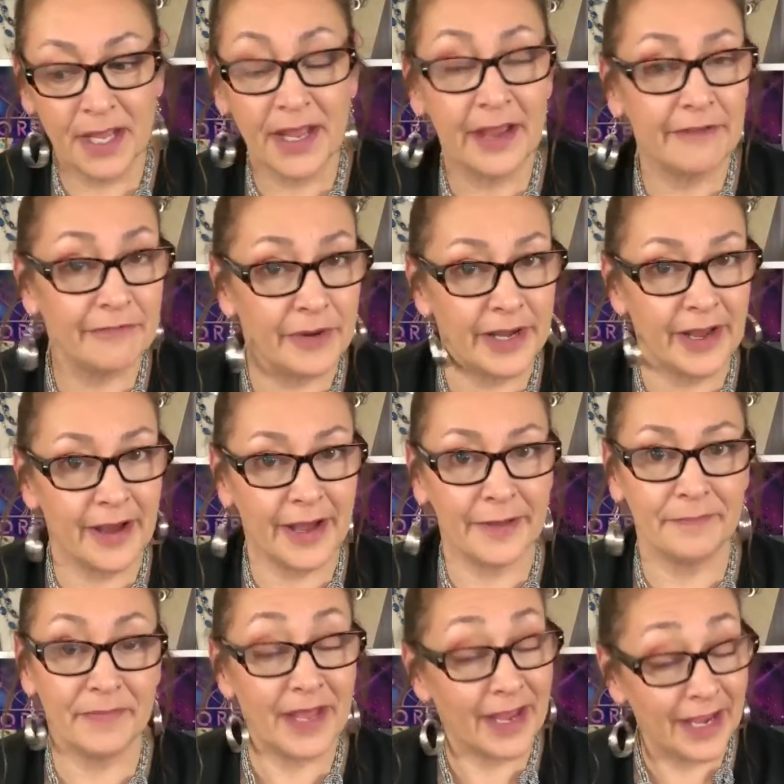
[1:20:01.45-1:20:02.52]
FYI,
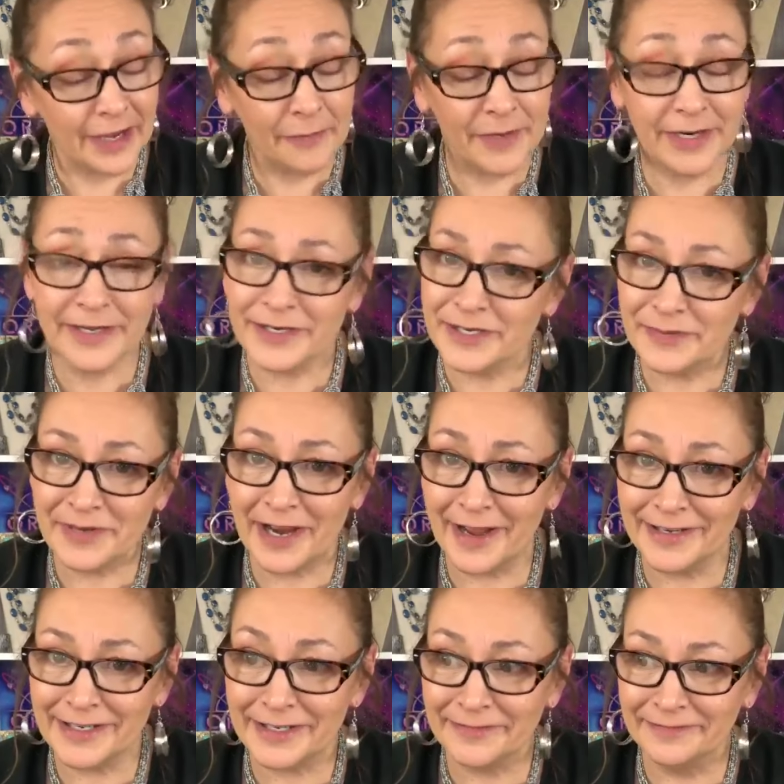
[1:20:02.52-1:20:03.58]
anyone can do what I
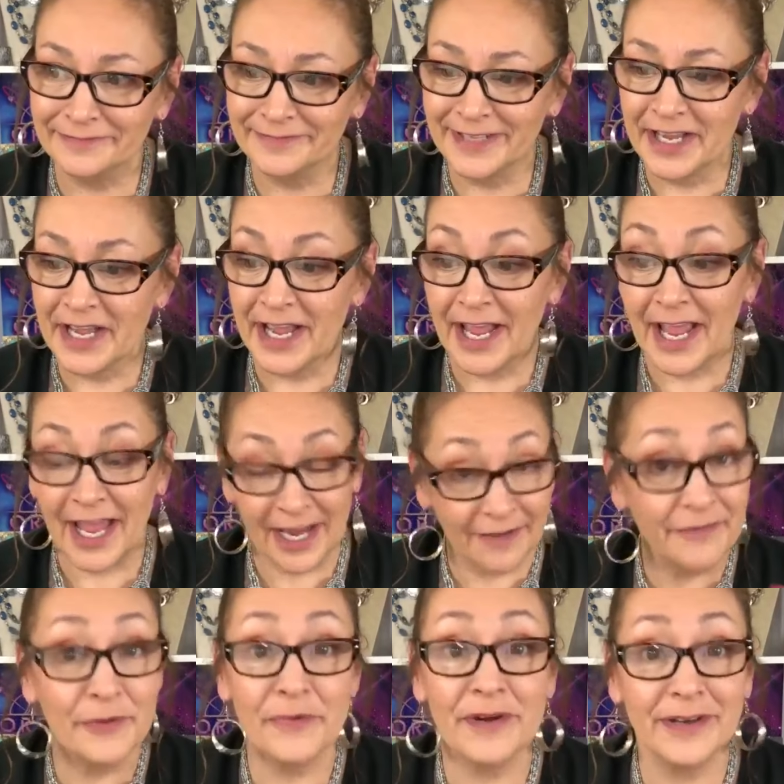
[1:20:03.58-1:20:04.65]
do. And if
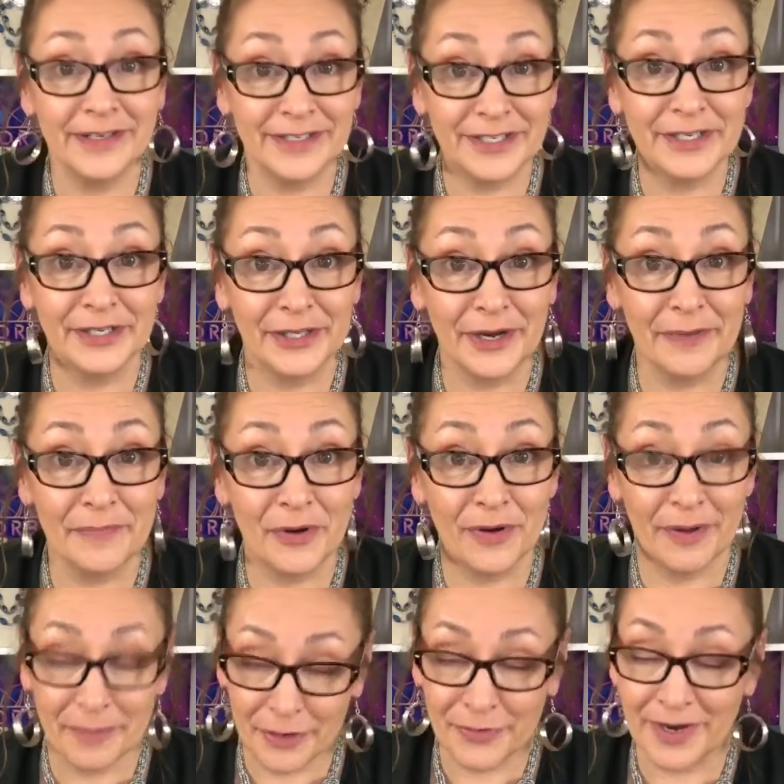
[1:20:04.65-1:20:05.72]
you want to learn more
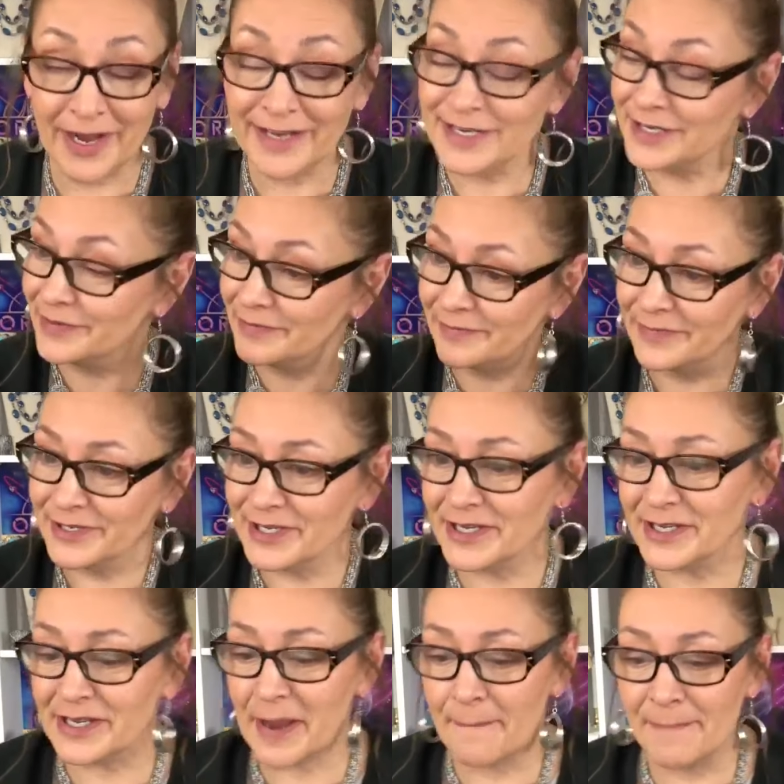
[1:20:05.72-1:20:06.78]
about what I do,
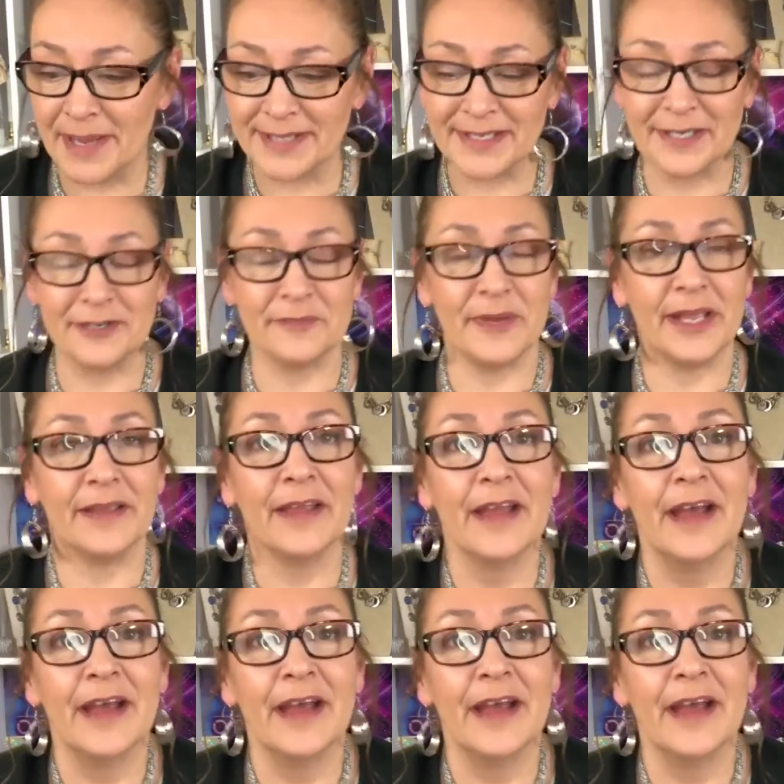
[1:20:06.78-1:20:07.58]
just message me.